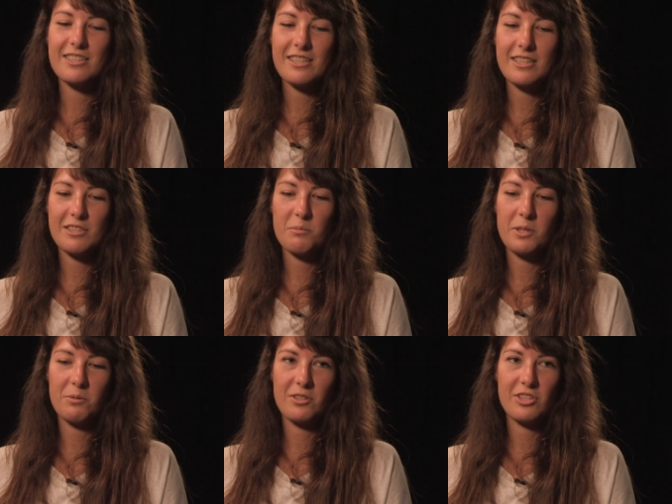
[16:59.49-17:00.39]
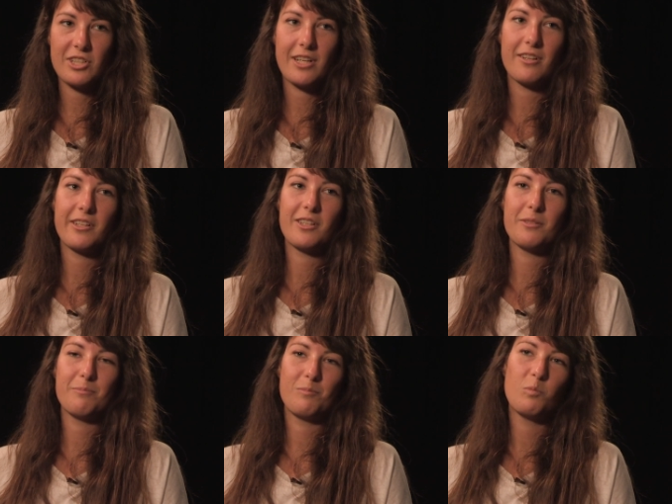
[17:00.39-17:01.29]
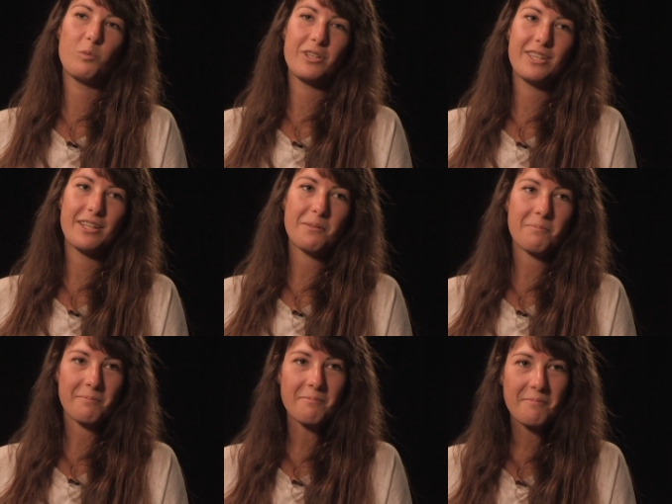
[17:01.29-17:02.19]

and it's nice to be able to share it with them.